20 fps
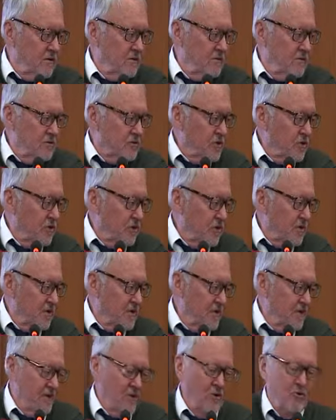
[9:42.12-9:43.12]
Sorry?
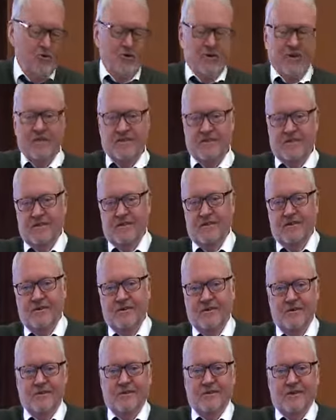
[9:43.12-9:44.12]
Oh yes.
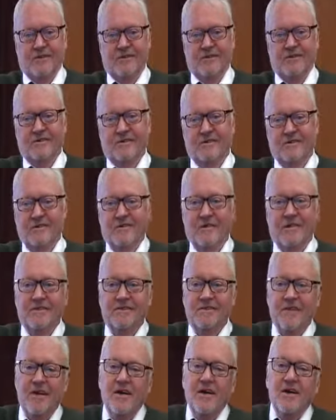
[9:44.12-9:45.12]
Oh yes. Oh yes.
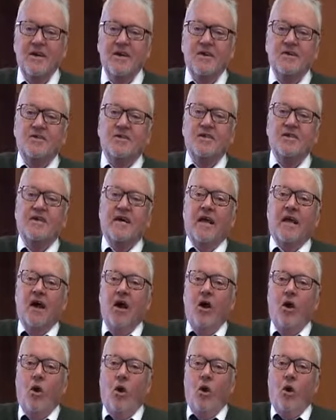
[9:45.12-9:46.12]
She
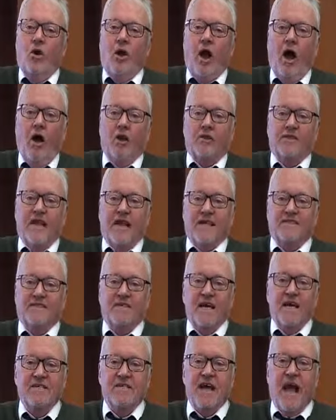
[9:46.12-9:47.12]
said, oh Karl,
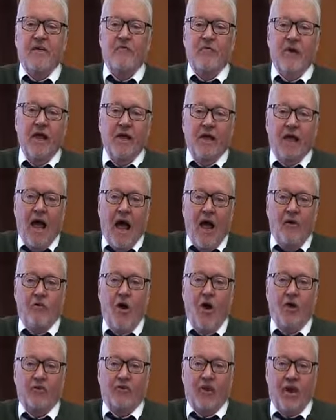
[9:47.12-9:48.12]
yes, I will, I
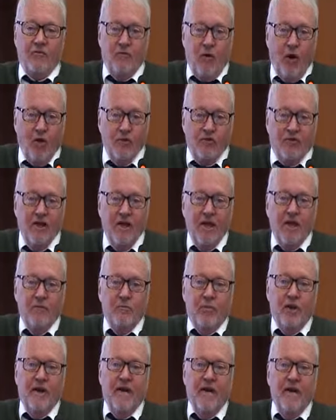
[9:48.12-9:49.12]
want.
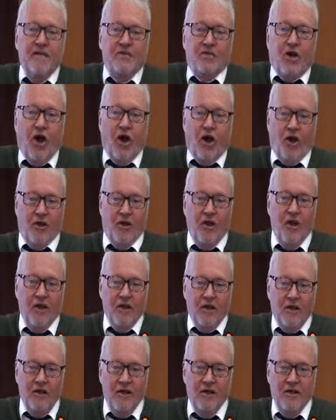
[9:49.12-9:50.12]
Please come.
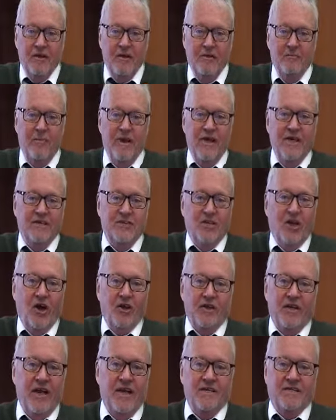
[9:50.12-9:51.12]
Please
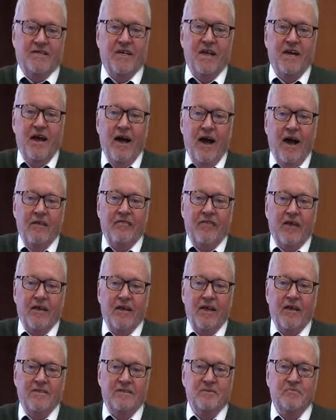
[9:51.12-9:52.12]
come, yes. I think
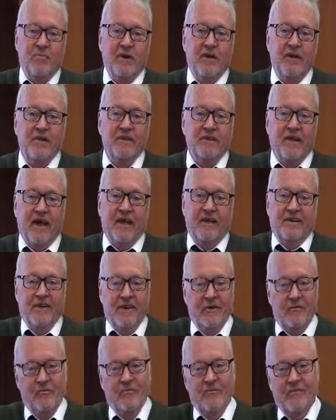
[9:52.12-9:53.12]
it's a brilliant idea.